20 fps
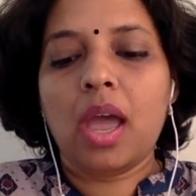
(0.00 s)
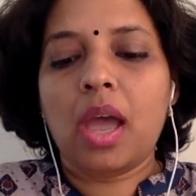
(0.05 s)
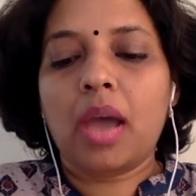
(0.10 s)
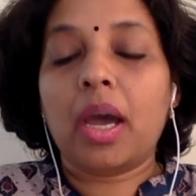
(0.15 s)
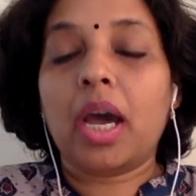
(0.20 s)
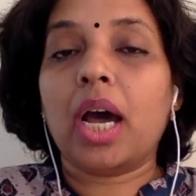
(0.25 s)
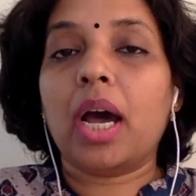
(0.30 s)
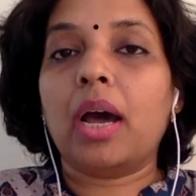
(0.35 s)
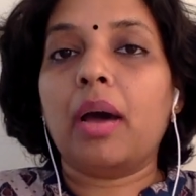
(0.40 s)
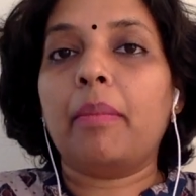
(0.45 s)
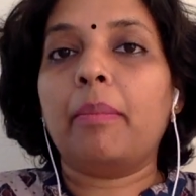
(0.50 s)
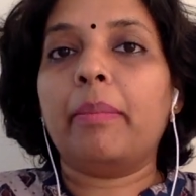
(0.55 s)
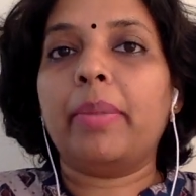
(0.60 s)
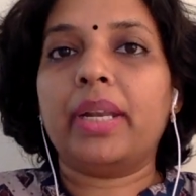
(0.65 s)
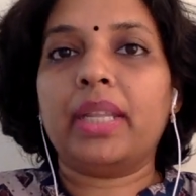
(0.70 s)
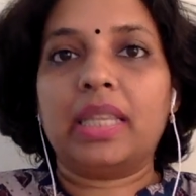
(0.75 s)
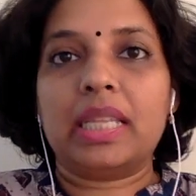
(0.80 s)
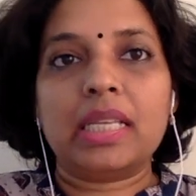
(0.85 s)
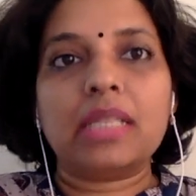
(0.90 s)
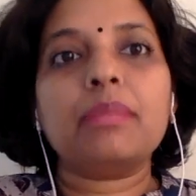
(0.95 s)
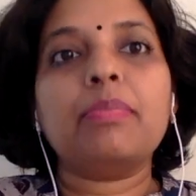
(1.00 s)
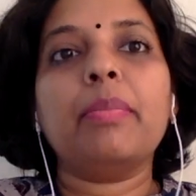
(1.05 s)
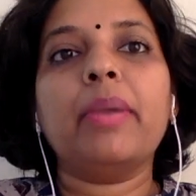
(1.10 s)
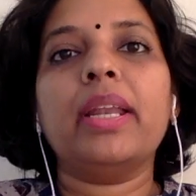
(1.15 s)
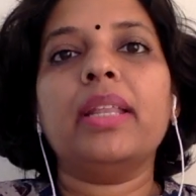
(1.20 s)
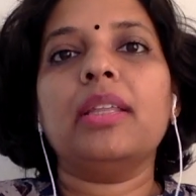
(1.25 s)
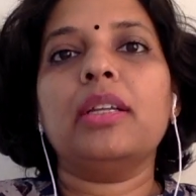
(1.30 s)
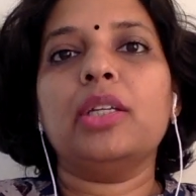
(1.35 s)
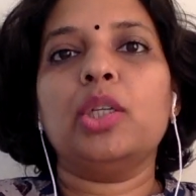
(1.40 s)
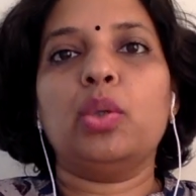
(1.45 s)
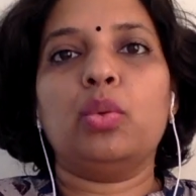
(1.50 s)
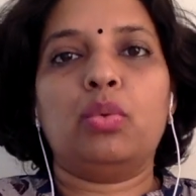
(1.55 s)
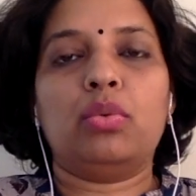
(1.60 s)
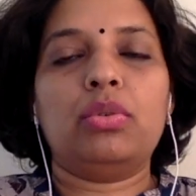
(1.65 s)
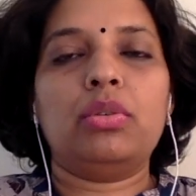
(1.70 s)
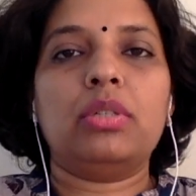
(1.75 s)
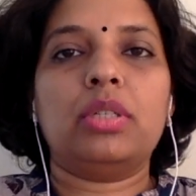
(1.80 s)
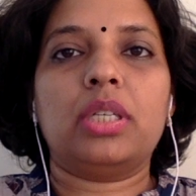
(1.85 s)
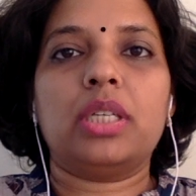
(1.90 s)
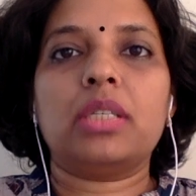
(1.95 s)
But this made the
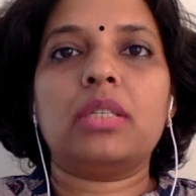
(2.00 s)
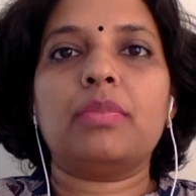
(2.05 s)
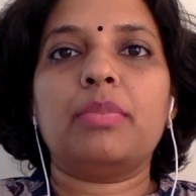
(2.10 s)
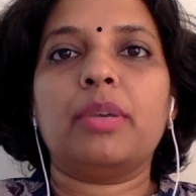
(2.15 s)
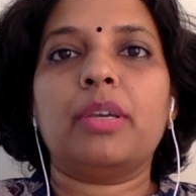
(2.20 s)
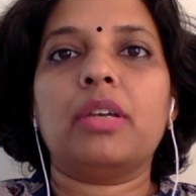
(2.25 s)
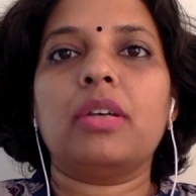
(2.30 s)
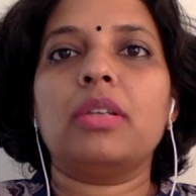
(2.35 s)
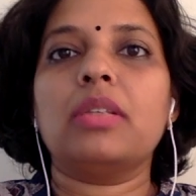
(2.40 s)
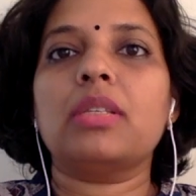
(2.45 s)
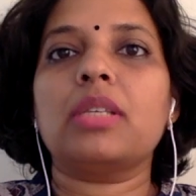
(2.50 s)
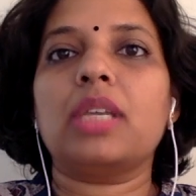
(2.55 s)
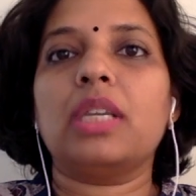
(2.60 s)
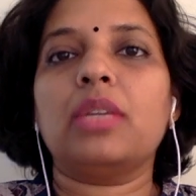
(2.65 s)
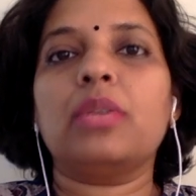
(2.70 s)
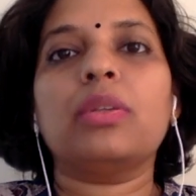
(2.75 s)
news just because